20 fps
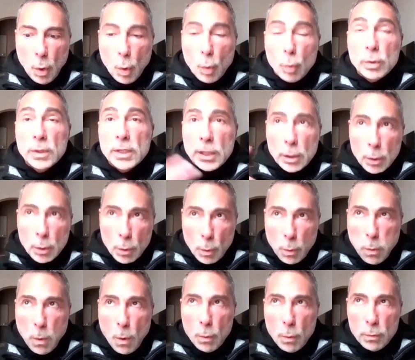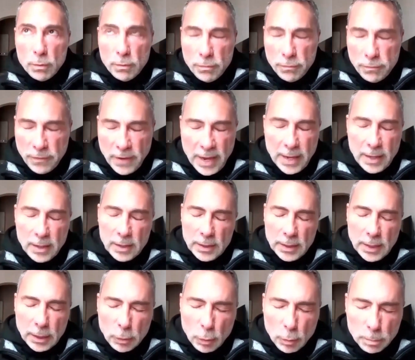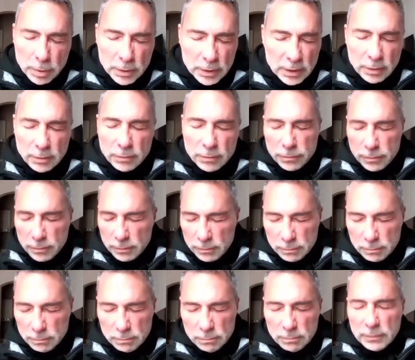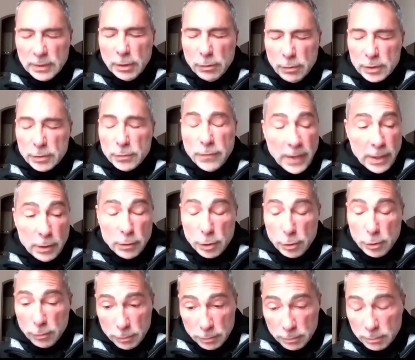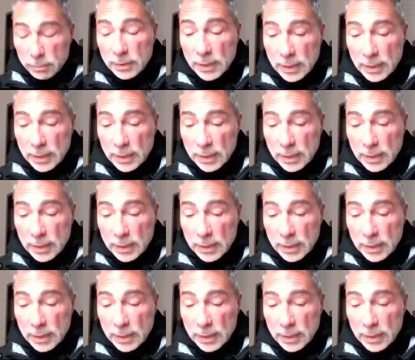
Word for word: only quote fail, and I don't believe there is failure.